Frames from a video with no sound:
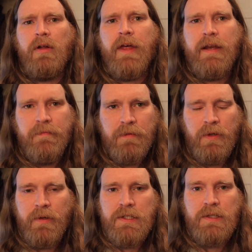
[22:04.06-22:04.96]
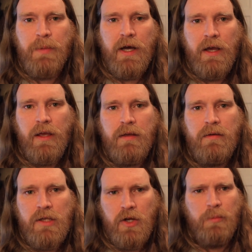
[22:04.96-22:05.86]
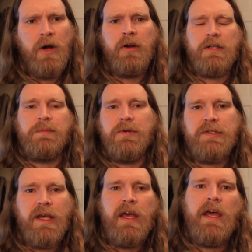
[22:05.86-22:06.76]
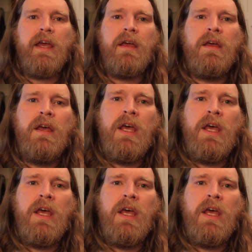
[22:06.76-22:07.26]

that influenced by, Marx per se.